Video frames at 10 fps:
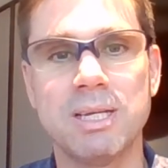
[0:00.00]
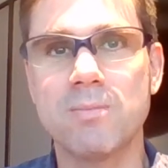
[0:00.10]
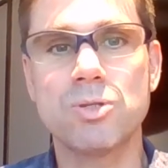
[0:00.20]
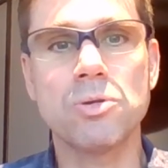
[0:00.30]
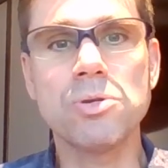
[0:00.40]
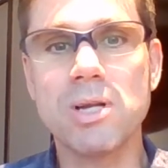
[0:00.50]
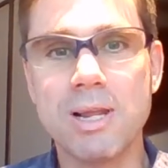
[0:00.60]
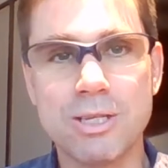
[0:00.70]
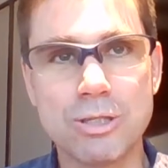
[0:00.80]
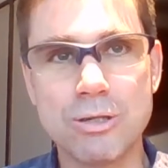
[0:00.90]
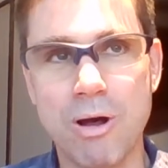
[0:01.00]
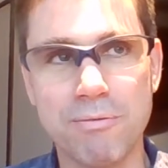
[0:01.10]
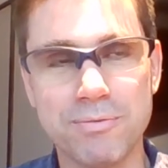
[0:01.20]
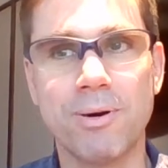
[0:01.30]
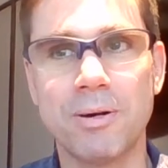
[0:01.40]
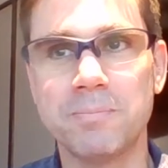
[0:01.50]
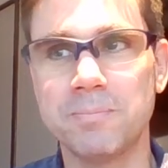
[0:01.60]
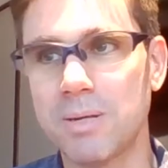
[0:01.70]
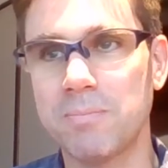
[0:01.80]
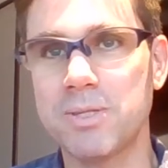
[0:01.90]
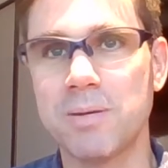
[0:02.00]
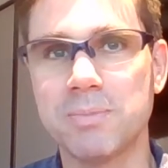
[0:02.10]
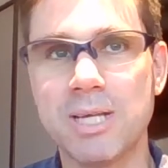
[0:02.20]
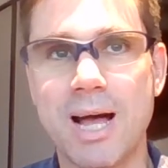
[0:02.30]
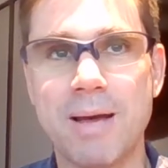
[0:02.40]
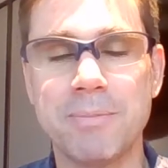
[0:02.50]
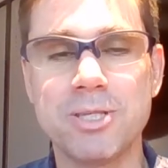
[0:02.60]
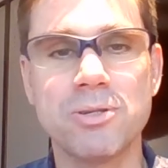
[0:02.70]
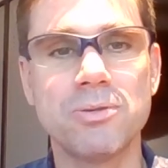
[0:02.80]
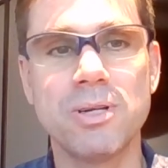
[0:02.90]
becomes totally soft for some time, it's